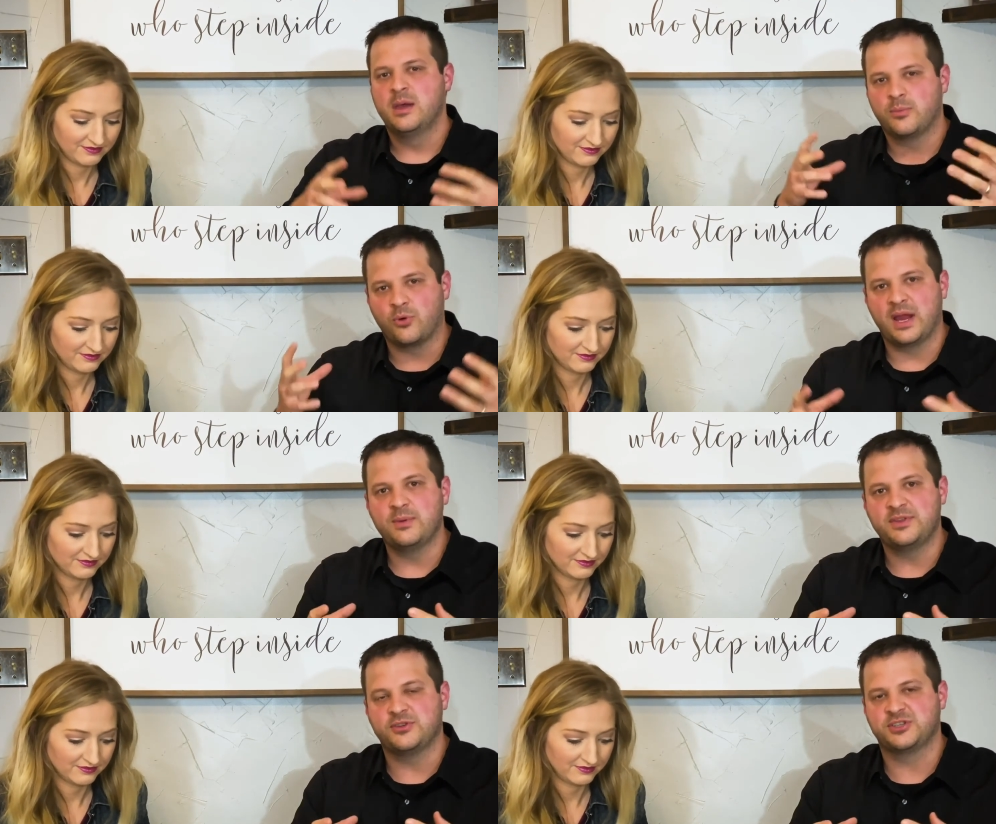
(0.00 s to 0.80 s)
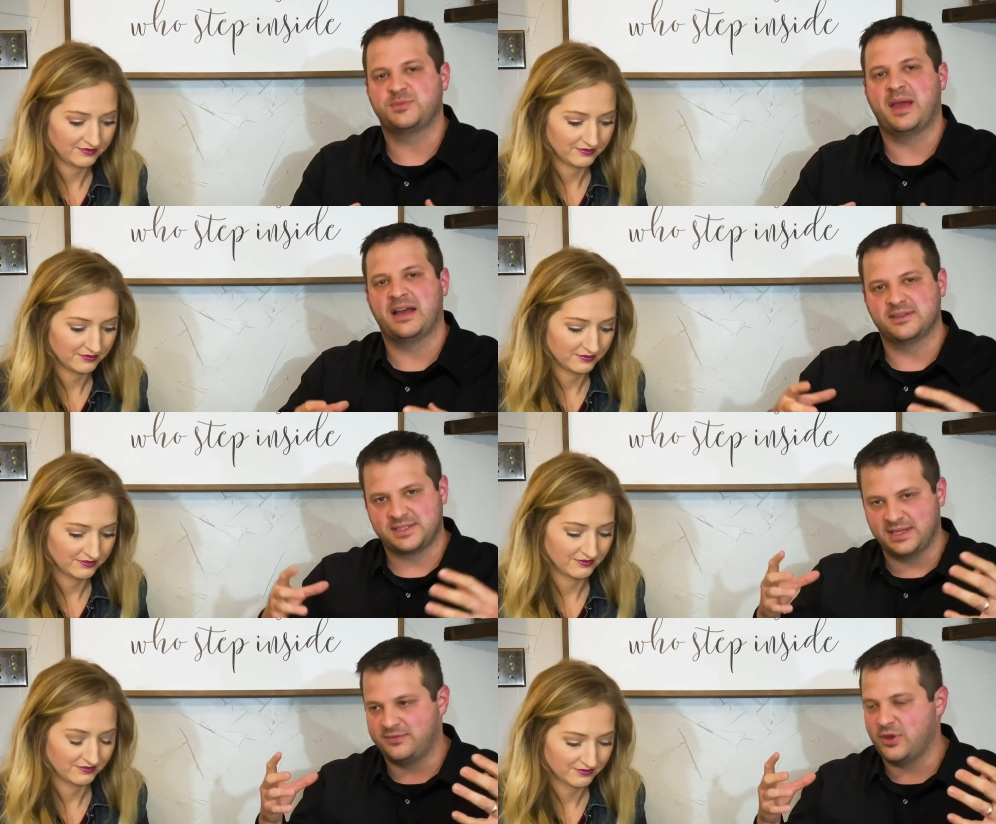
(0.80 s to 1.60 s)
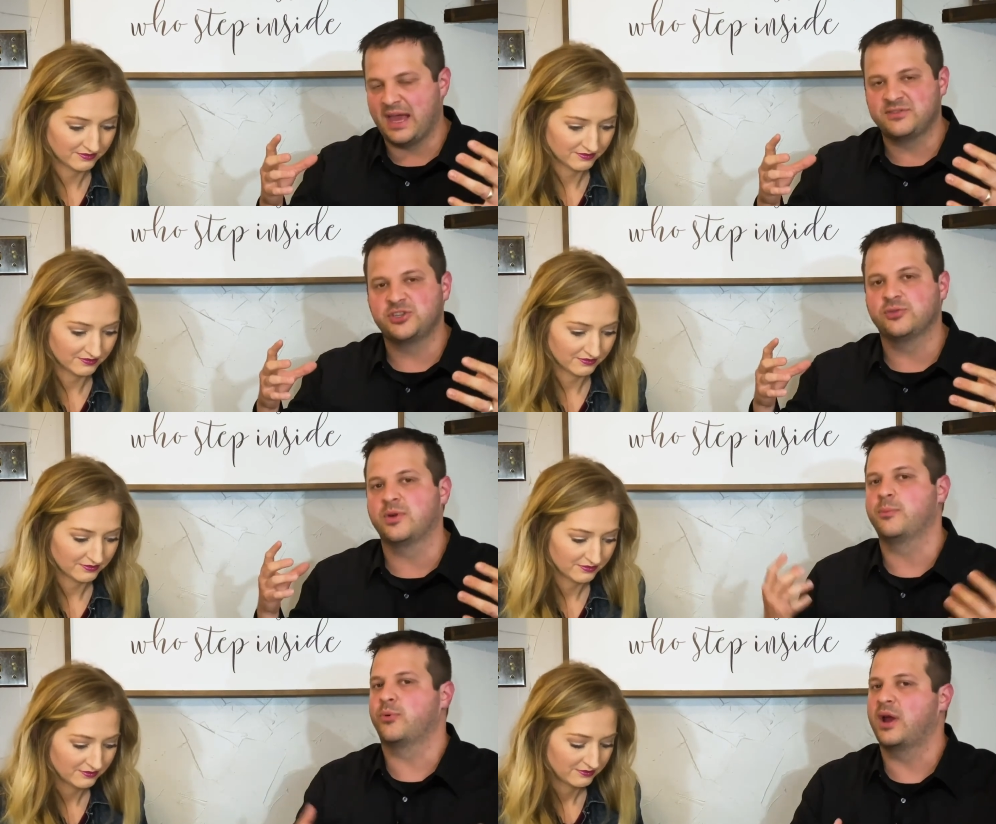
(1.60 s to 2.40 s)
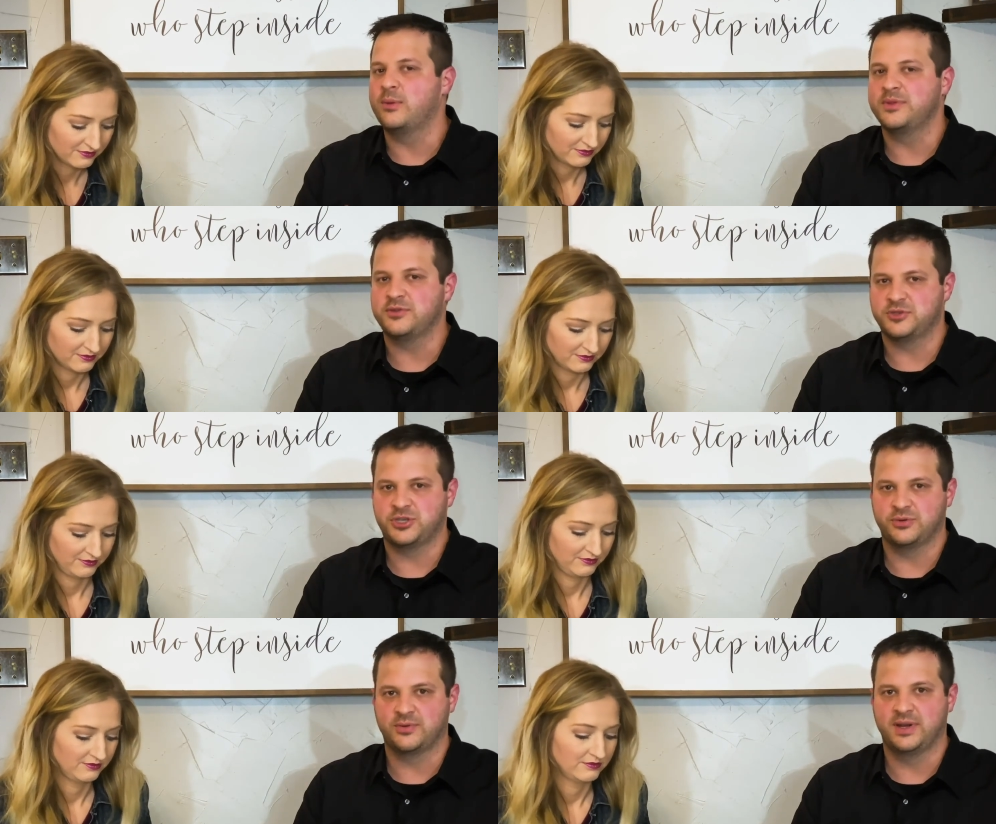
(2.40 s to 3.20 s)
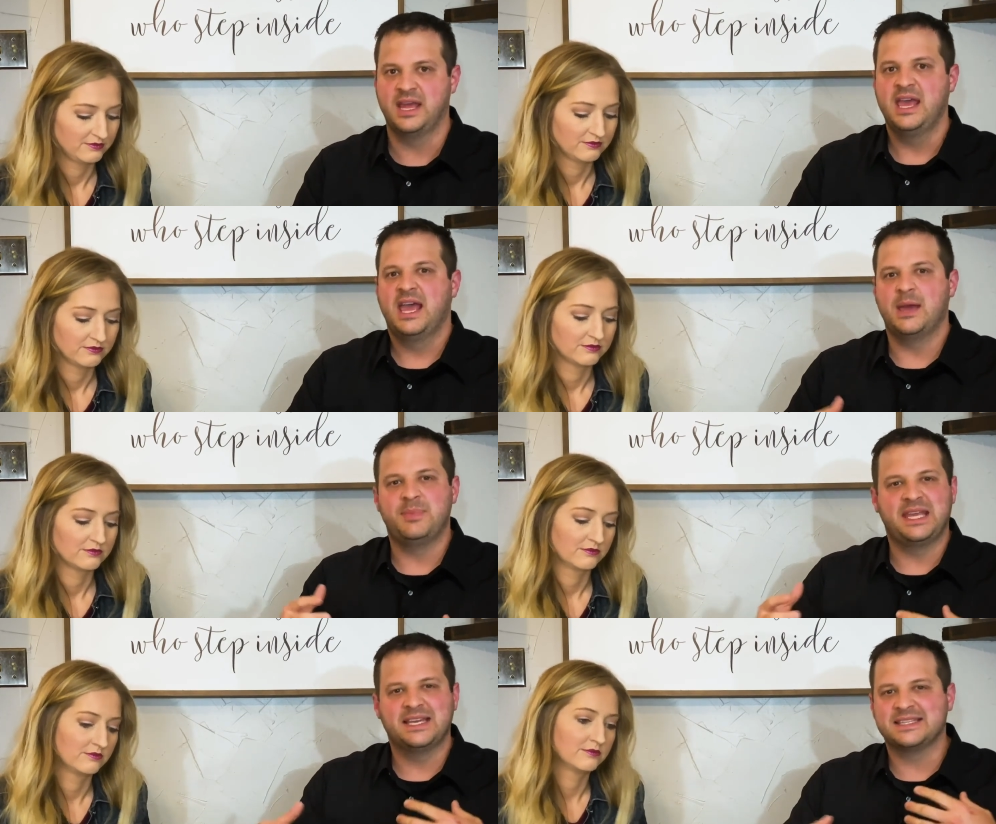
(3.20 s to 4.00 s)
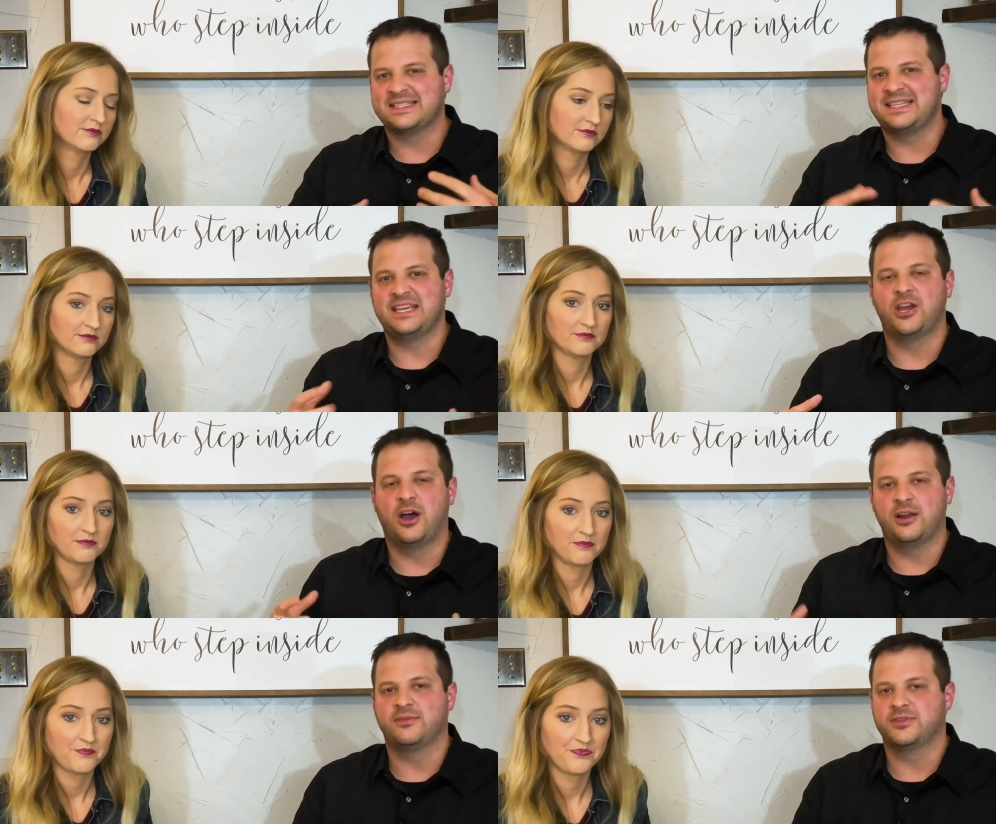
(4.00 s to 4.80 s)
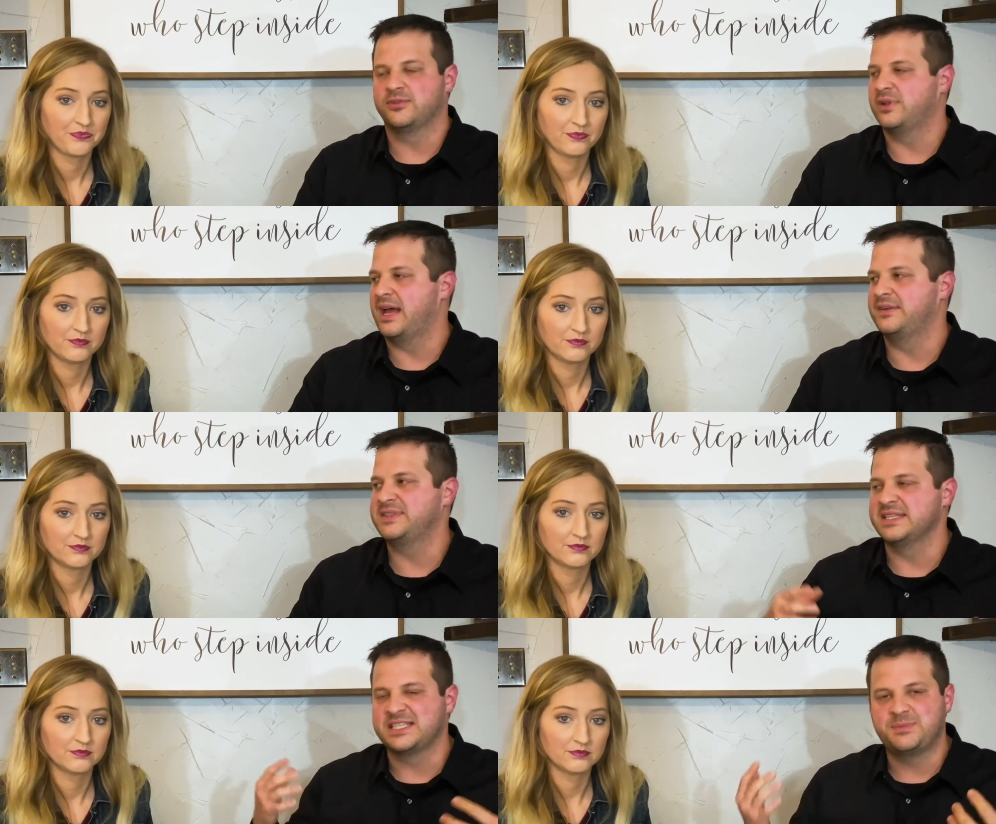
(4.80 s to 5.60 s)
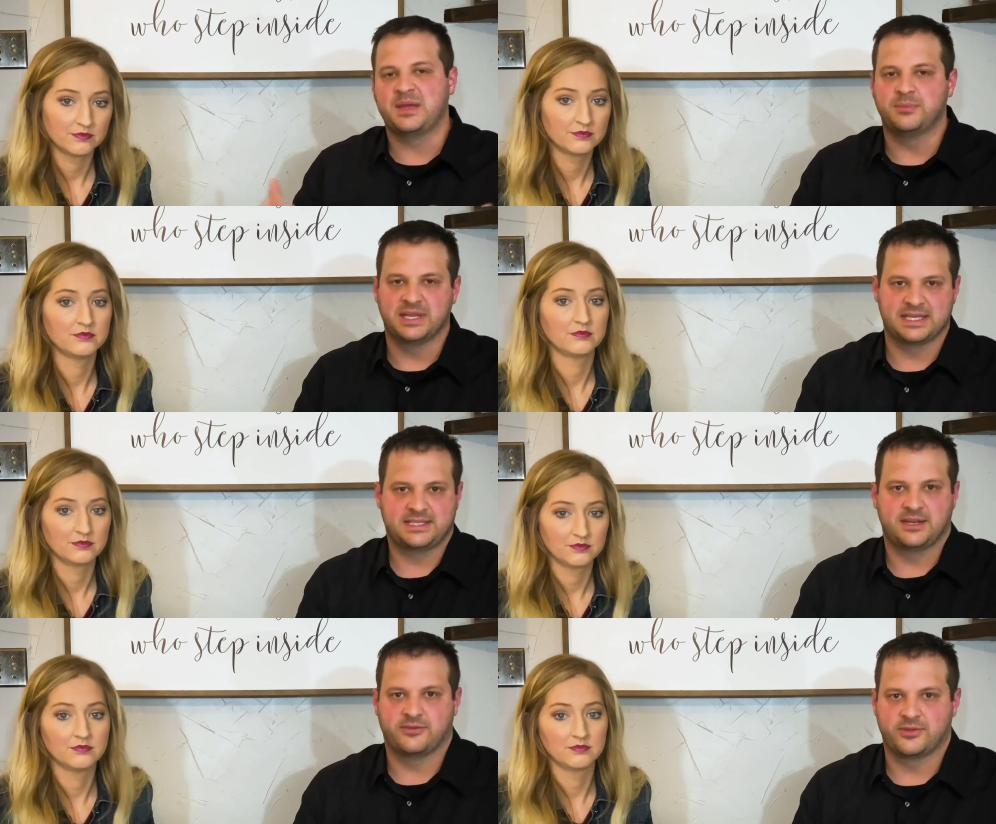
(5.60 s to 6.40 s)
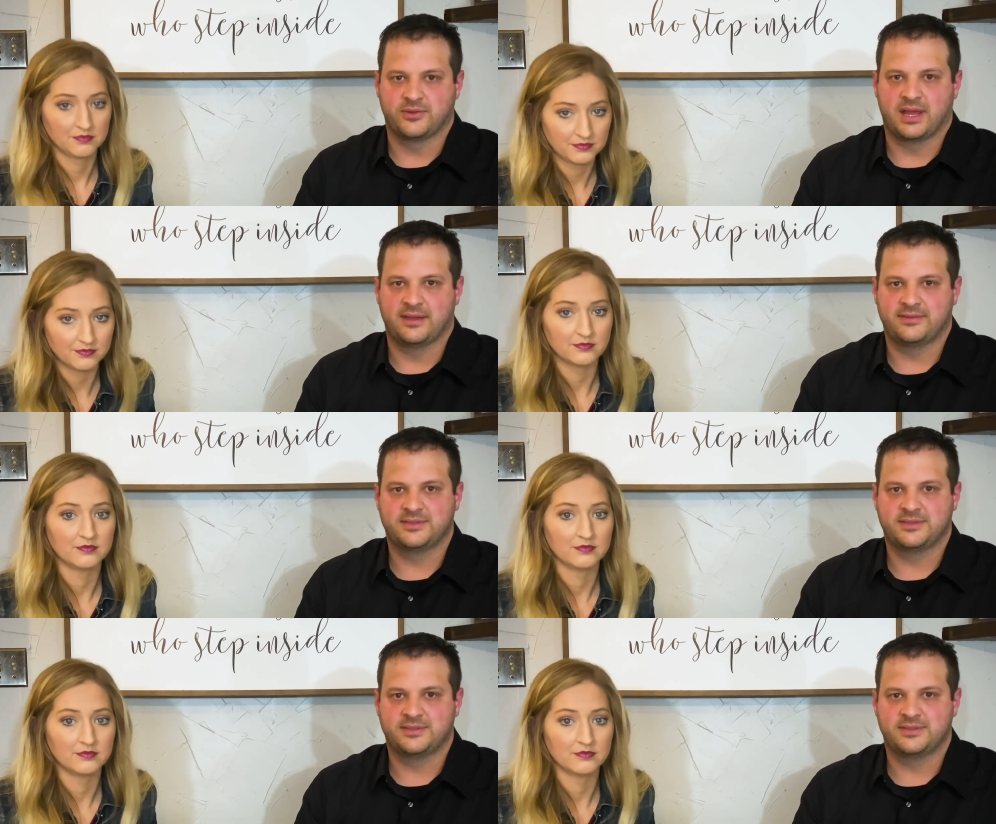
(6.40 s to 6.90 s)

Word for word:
Speaker 1: pray with your spouse. If you have children, pray with your children and begin to seek God over their lives and speak blessing over their life.